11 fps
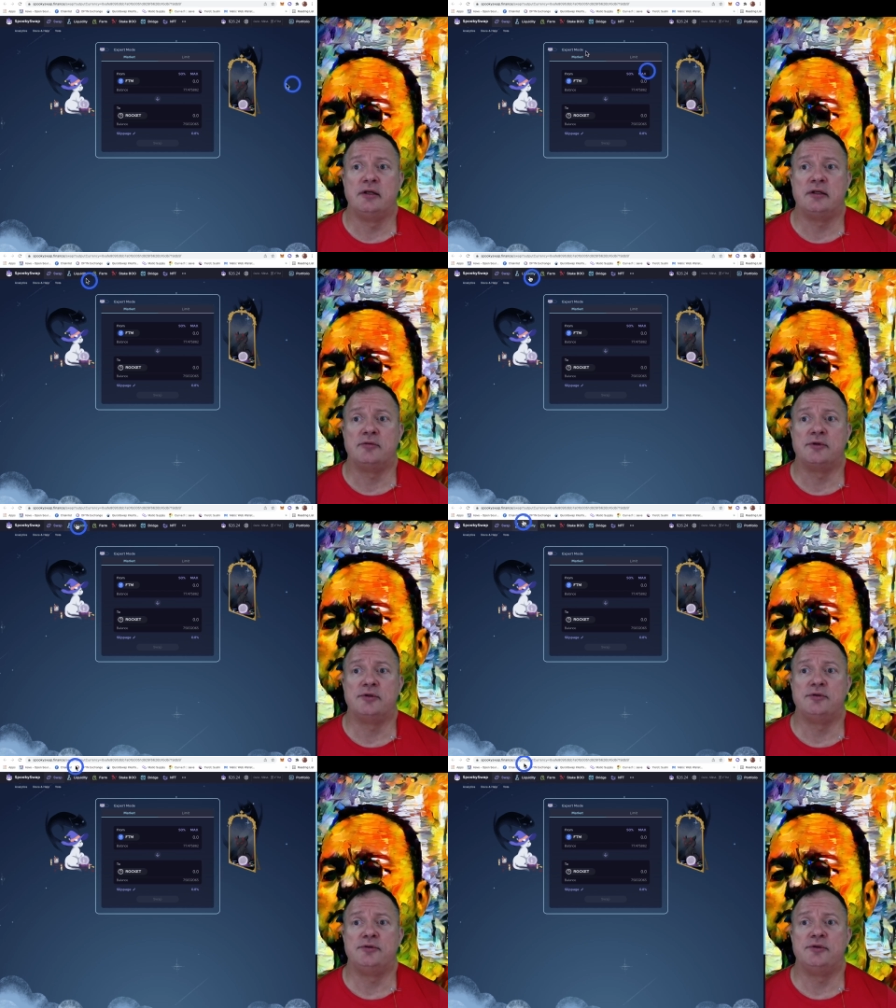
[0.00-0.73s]
Now we're
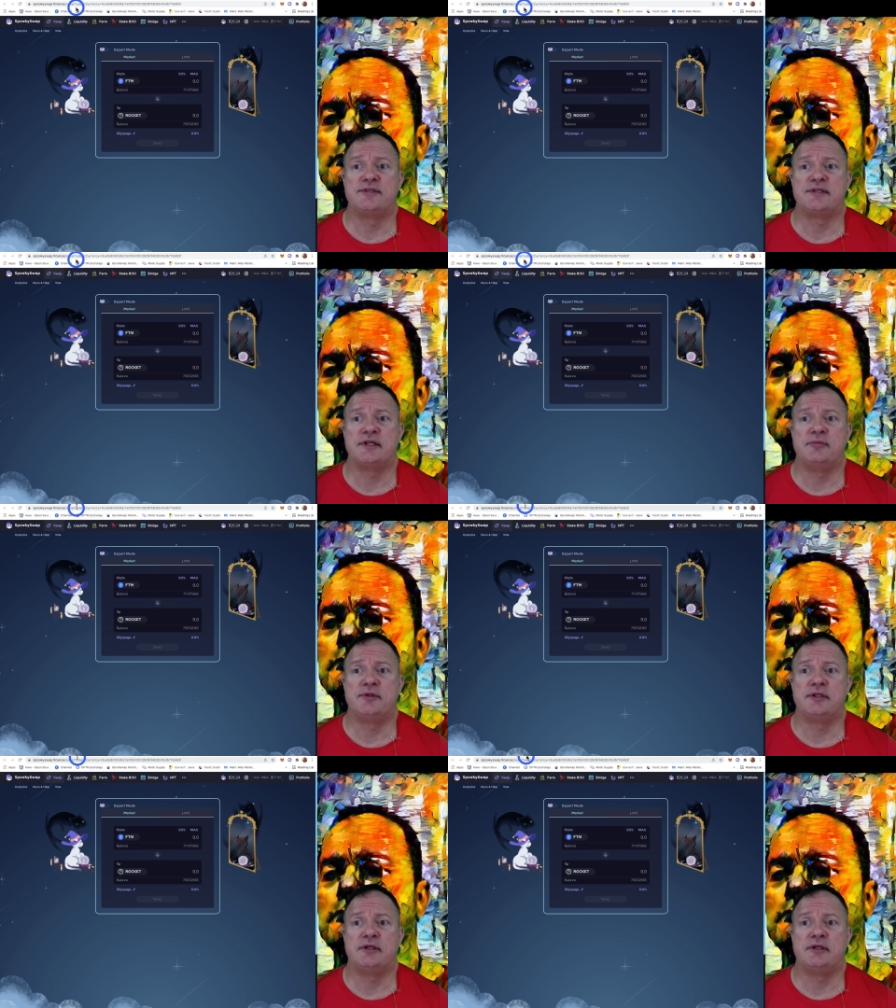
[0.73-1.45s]
going to do the same
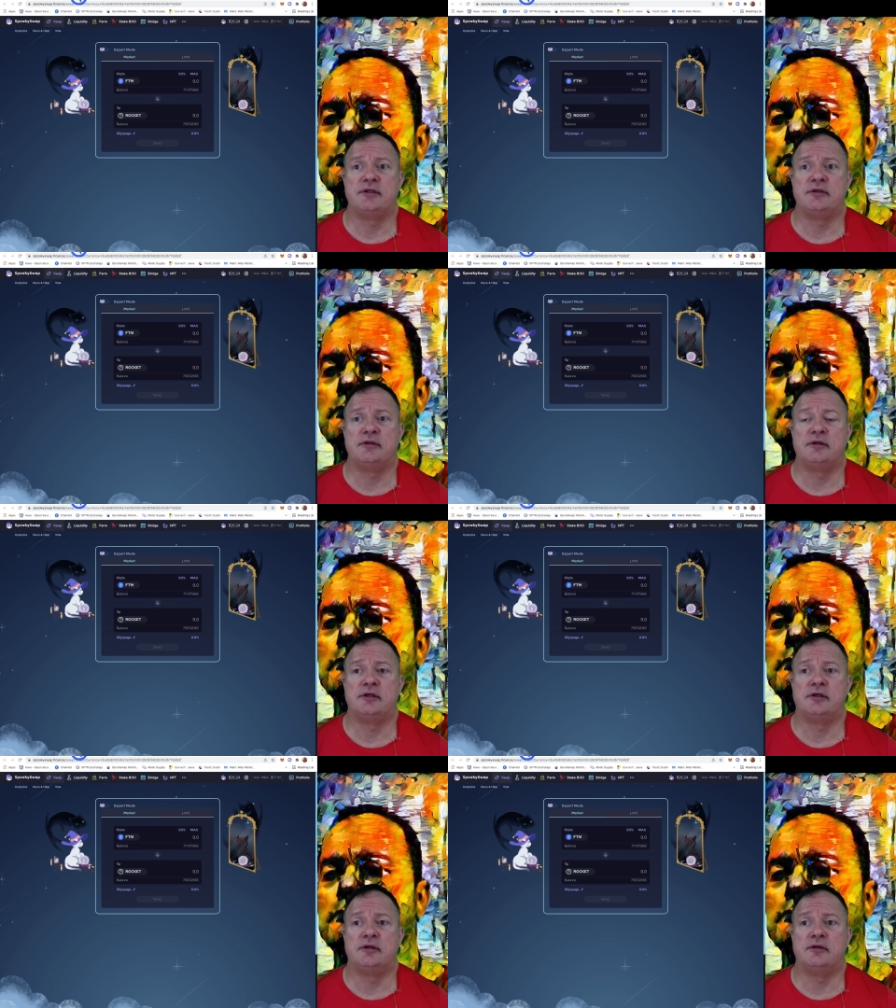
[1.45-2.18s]
thing
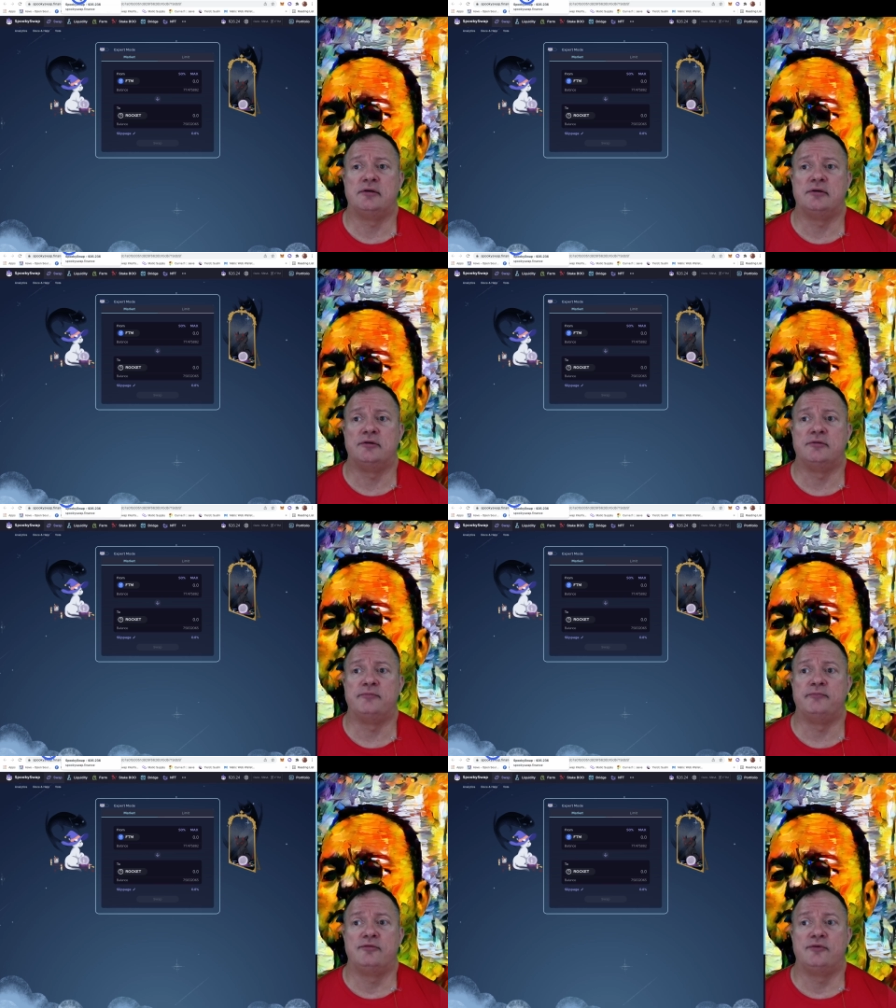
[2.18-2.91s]

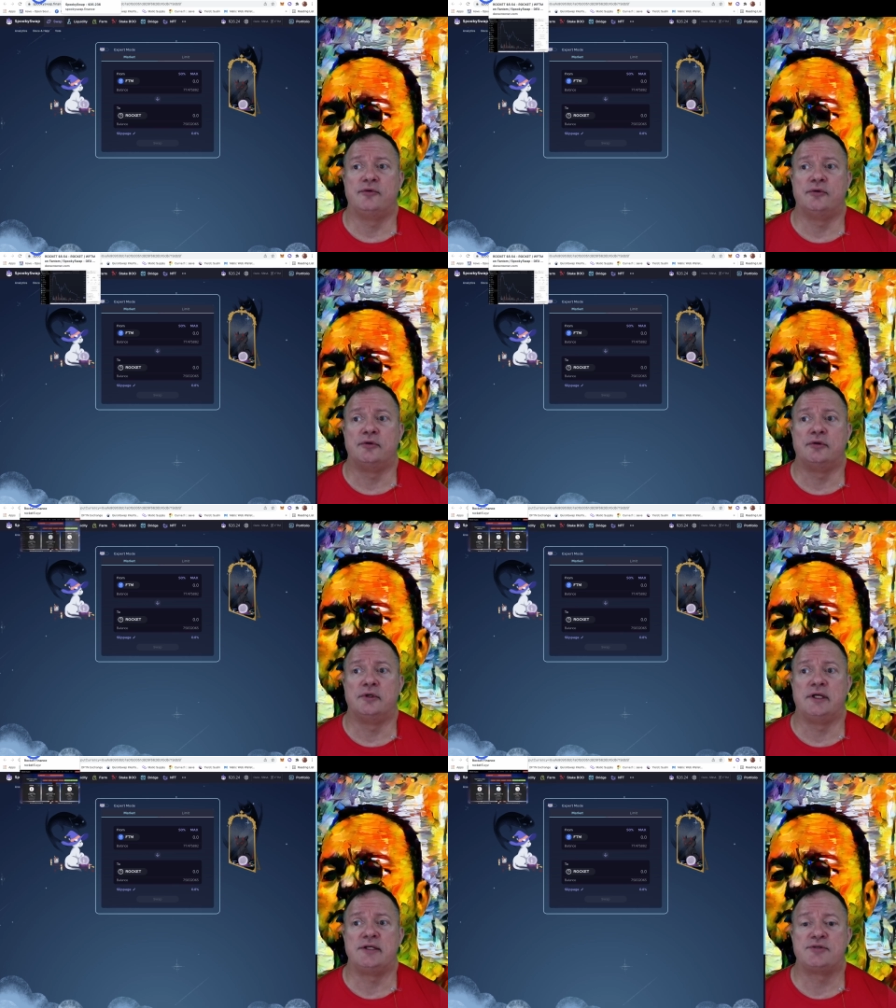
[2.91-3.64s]

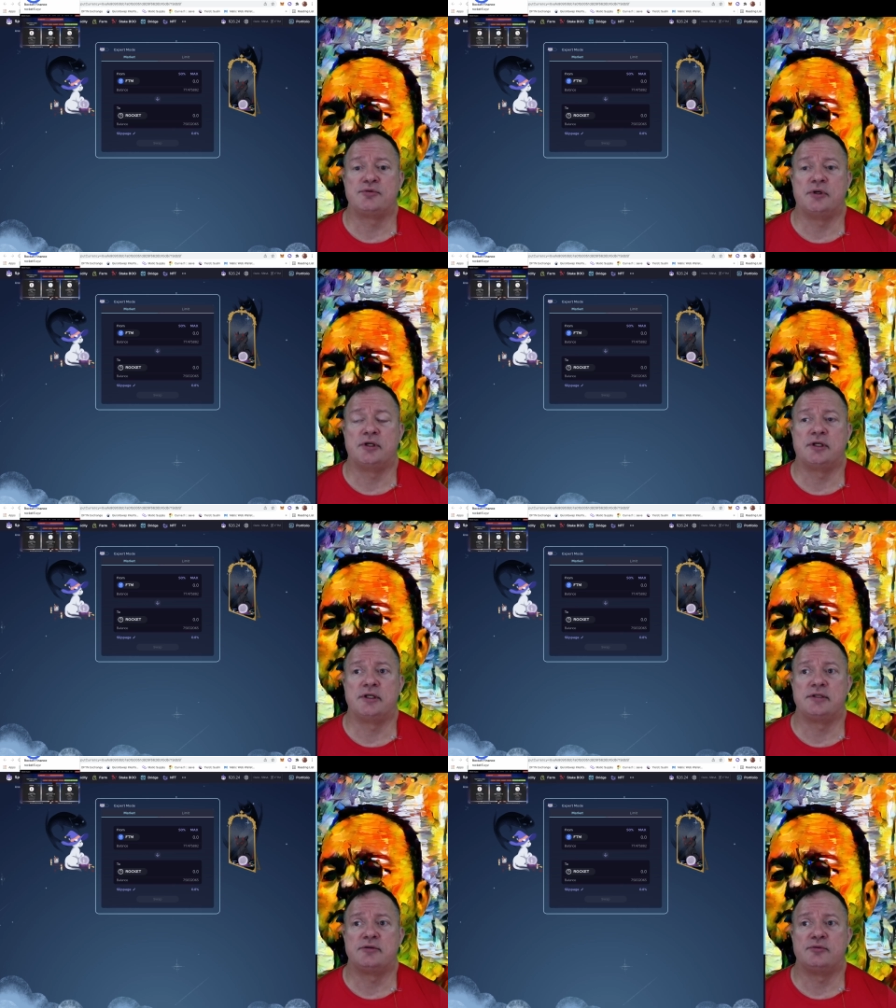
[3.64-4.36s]
for
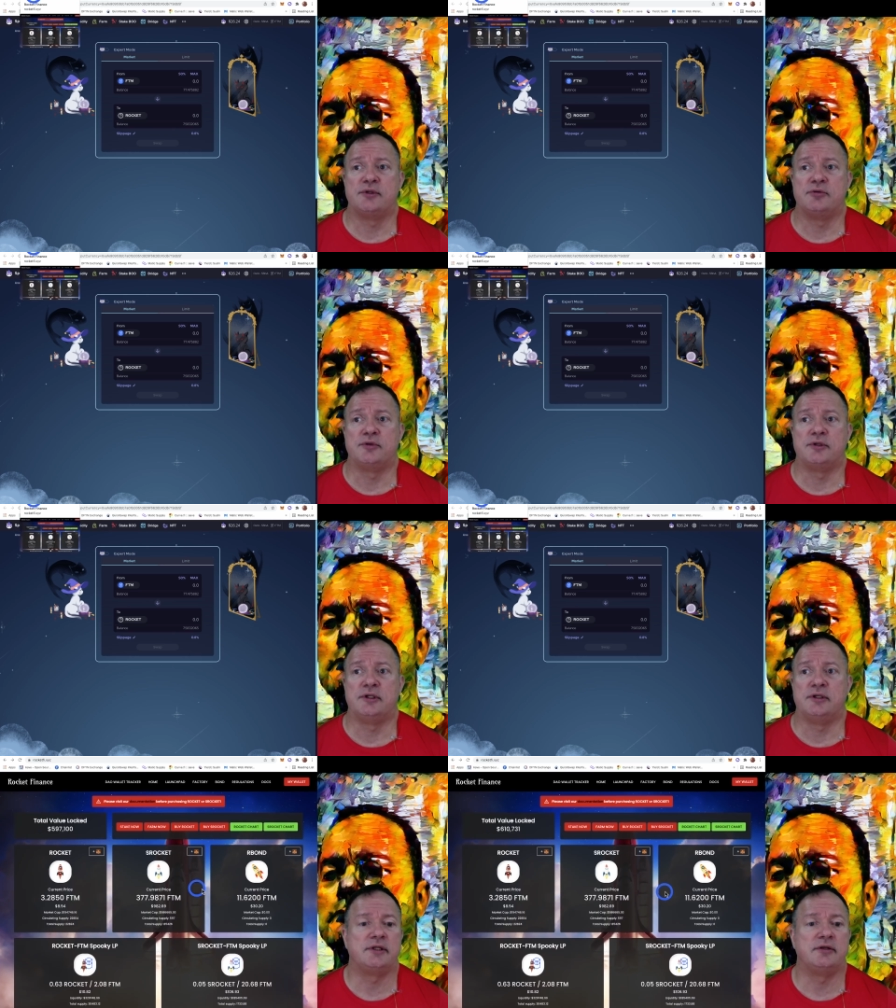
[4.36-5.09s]
SRocket while we're
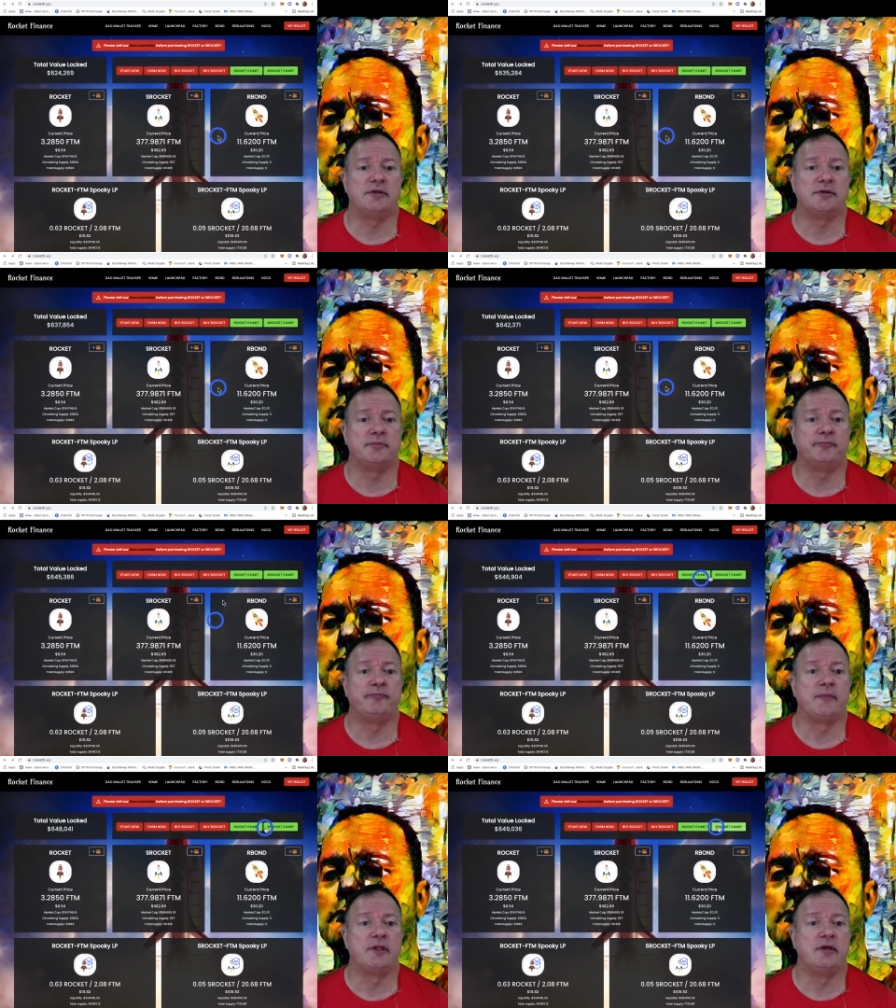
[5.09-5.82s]
here.
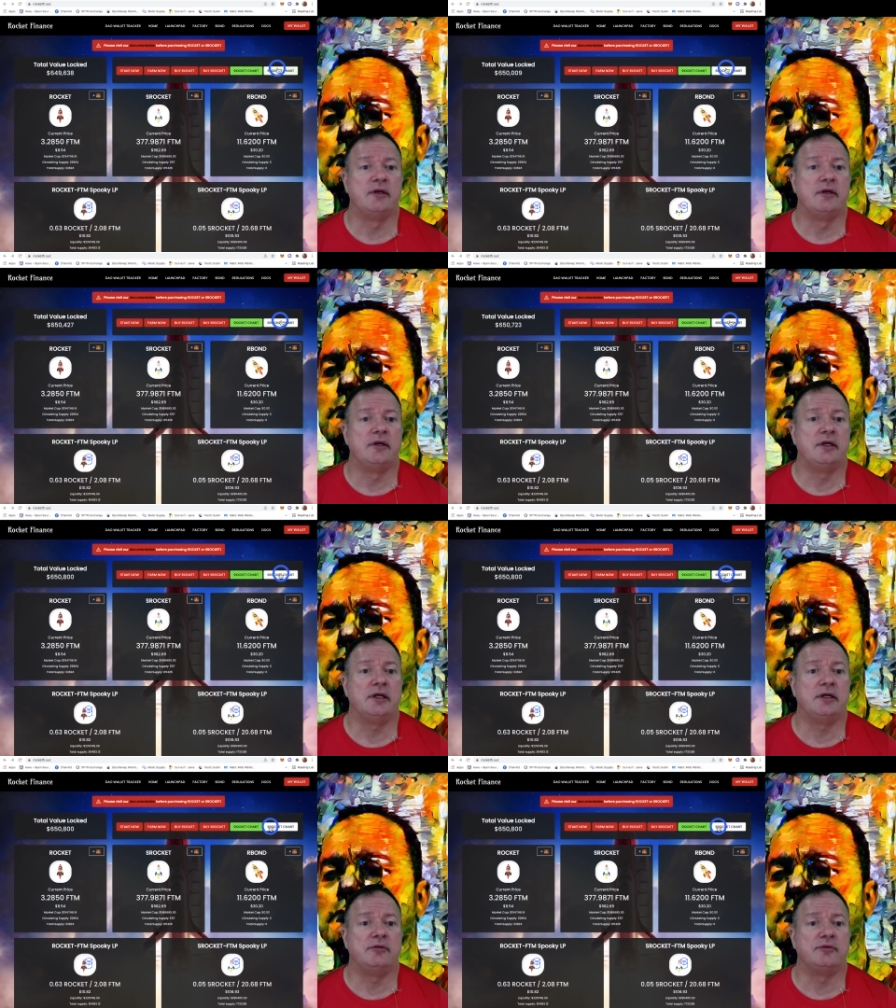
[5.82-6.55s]

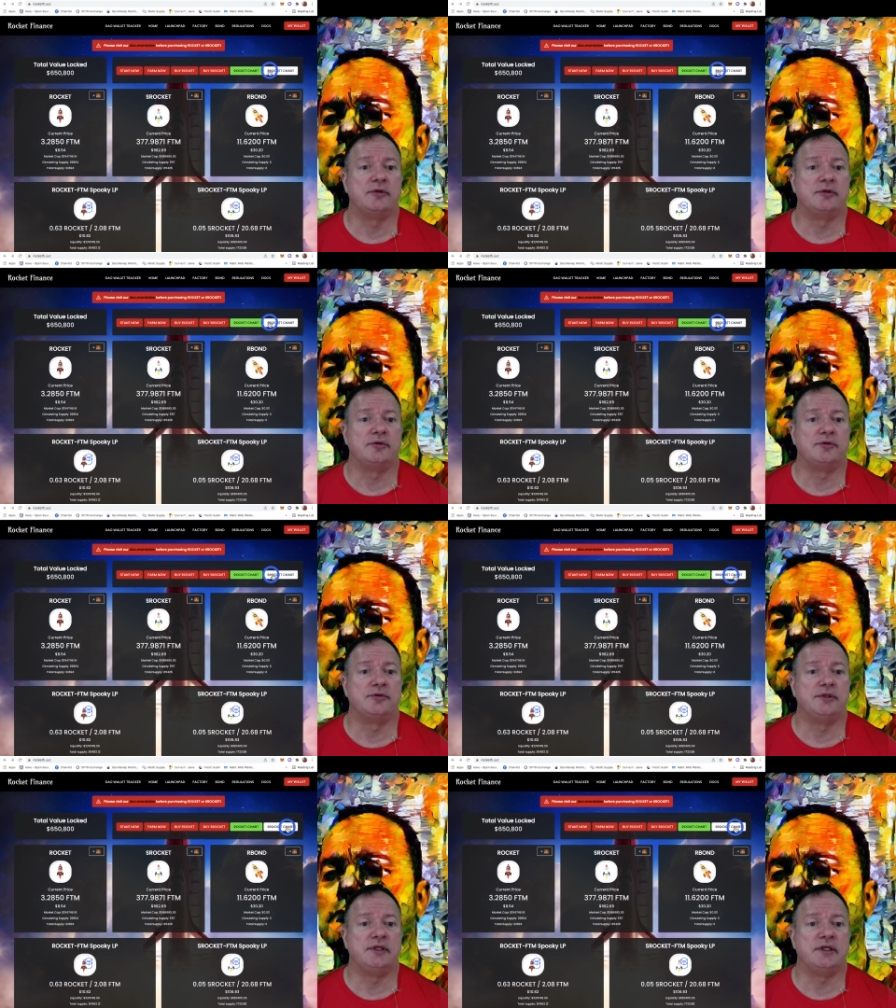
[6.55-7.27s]
And we're going to go
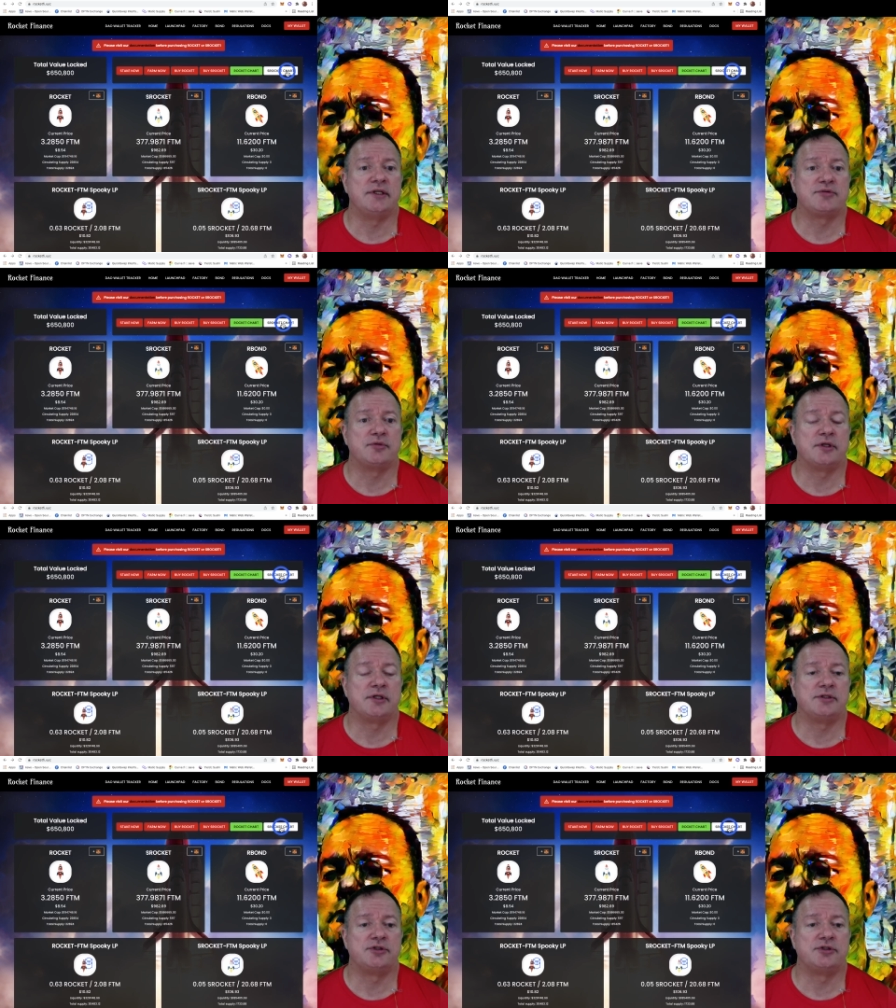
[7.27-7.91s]
to the SRocket